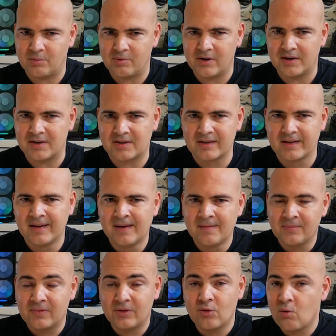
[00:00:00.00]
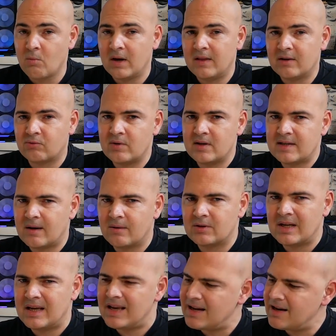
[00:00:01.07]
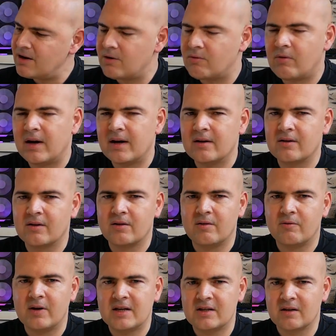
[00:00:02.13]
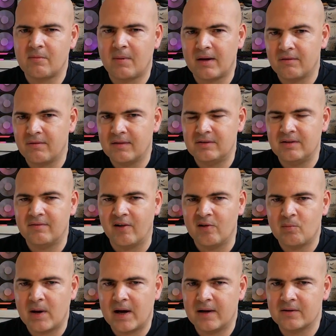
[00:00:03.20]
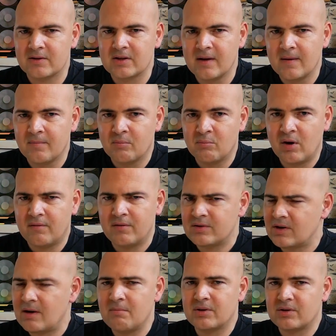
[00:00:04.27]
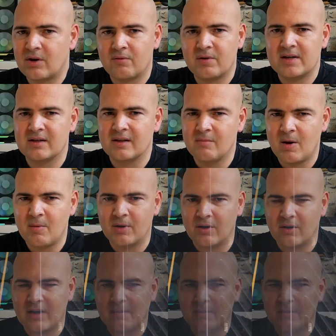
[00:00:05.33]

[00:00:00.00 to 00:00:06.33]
price. Normally this retails in around the region of about £55, but for some bizarre reason at the moment on